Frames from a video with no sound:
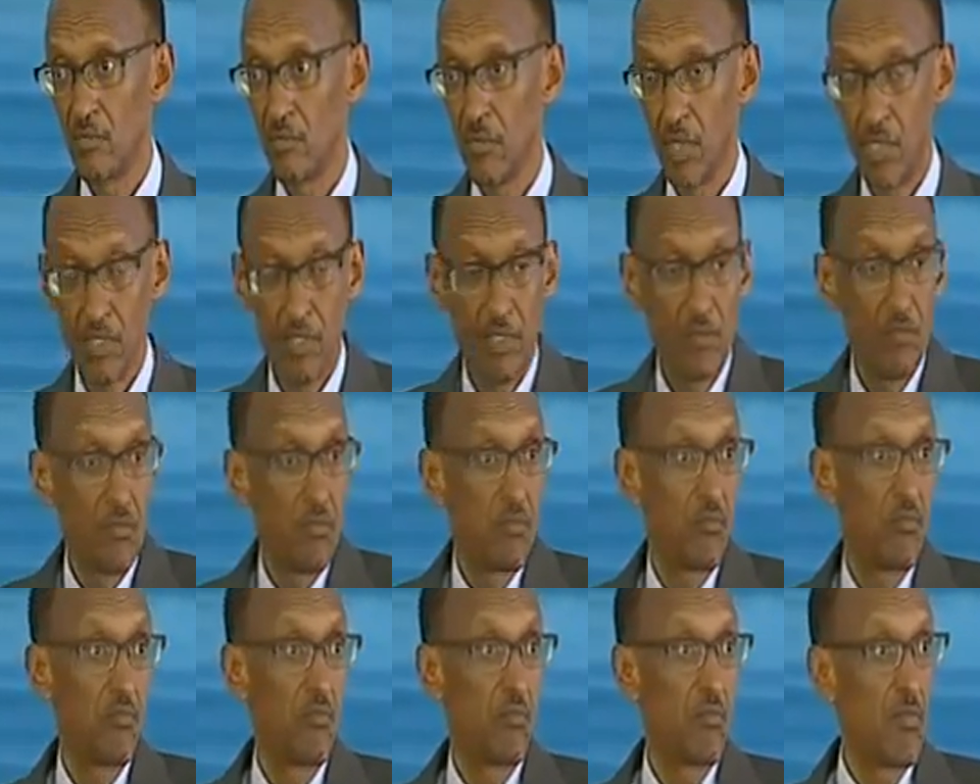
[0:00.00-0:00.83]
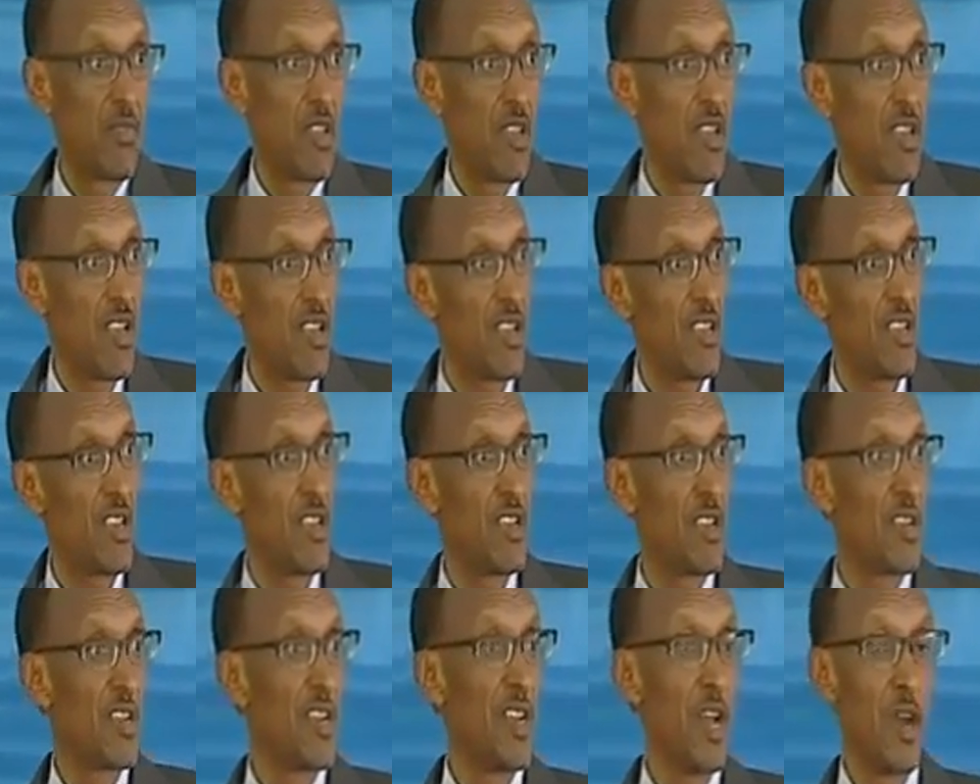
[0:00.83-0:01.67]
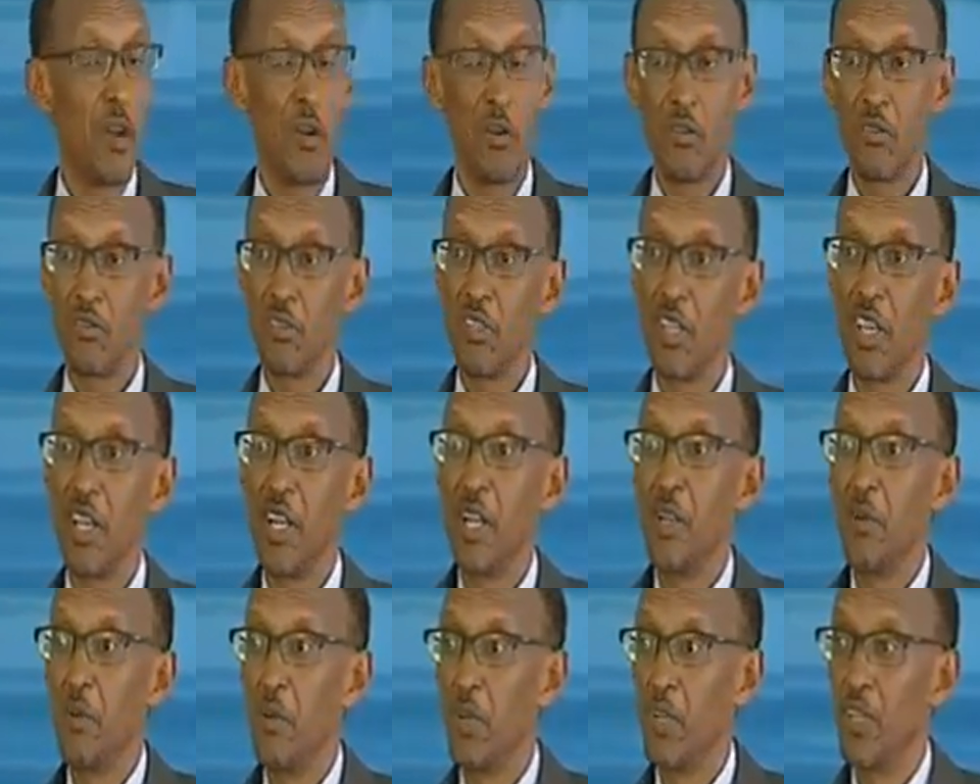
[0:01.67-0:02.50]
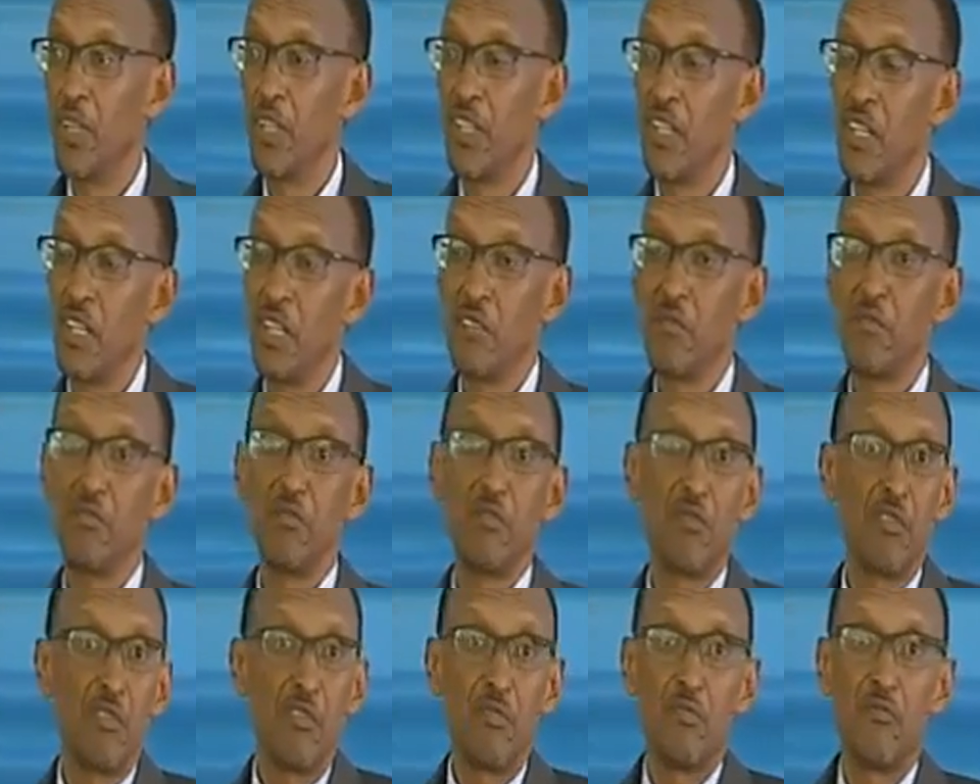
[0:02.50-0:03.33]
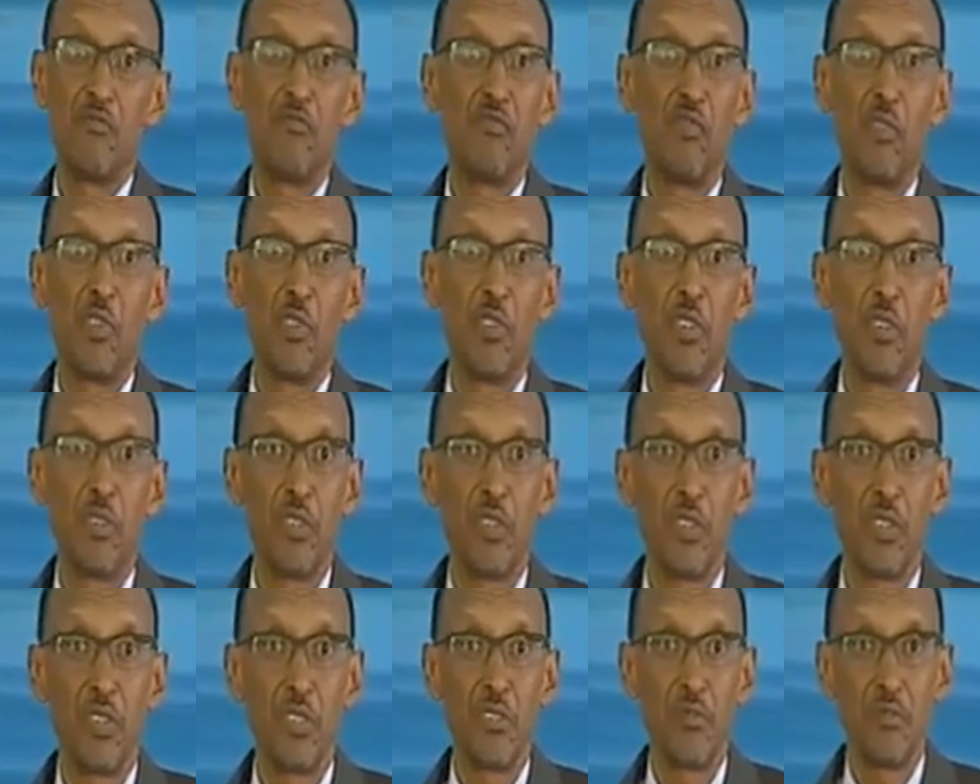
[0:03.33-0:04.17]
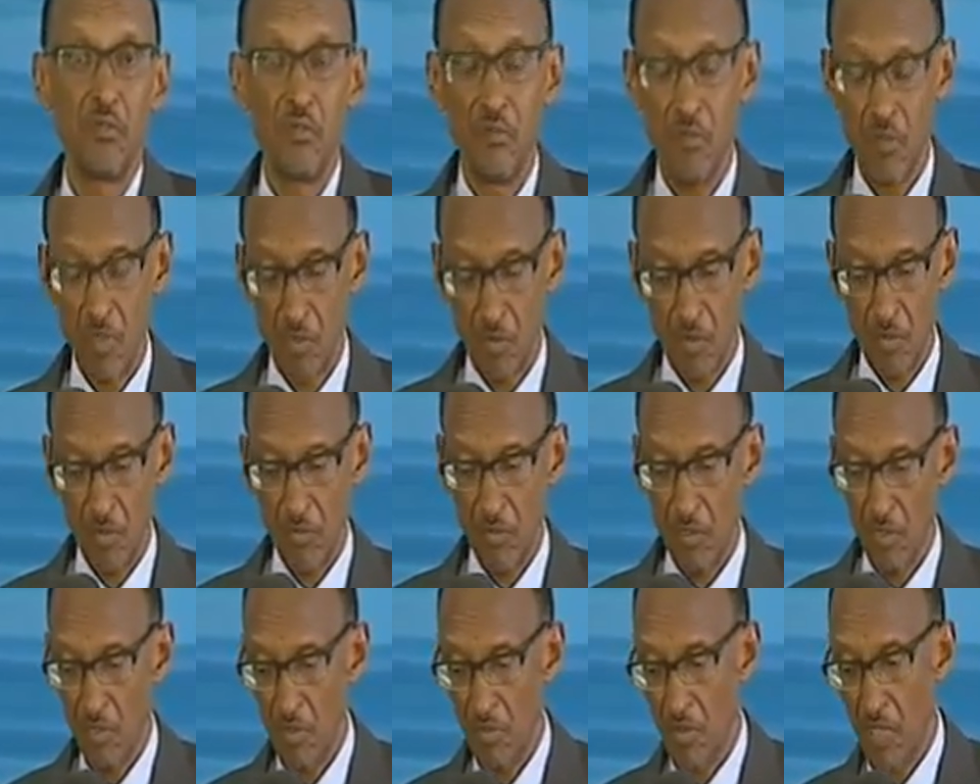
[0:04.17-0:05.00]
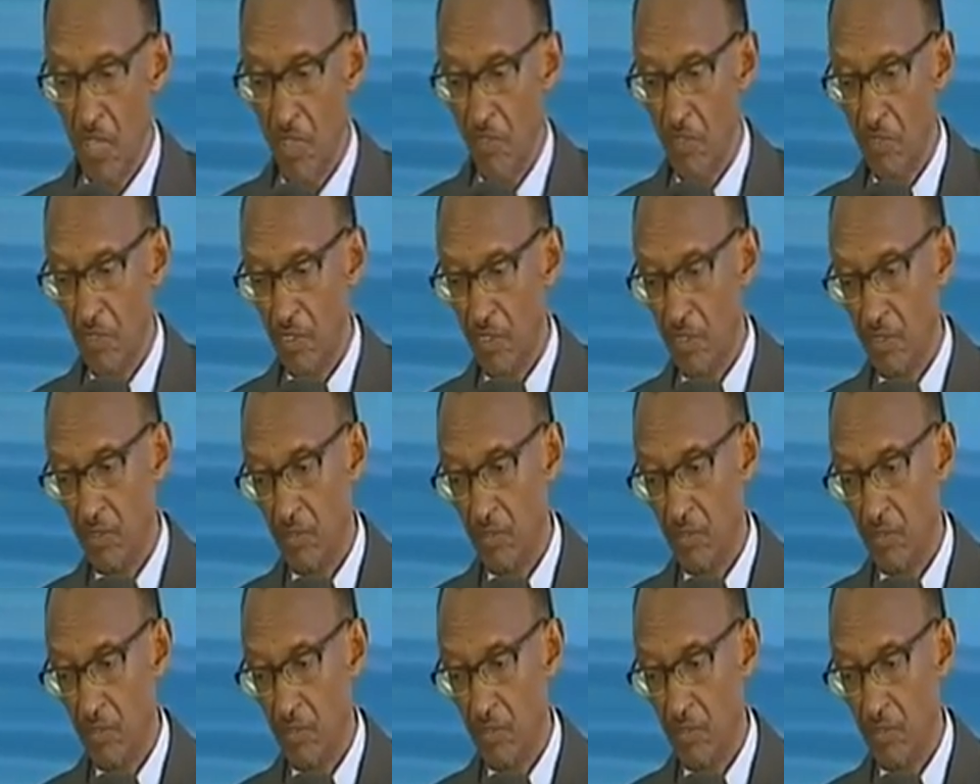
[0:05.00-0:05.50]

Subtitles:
But now, anyway, for the reason that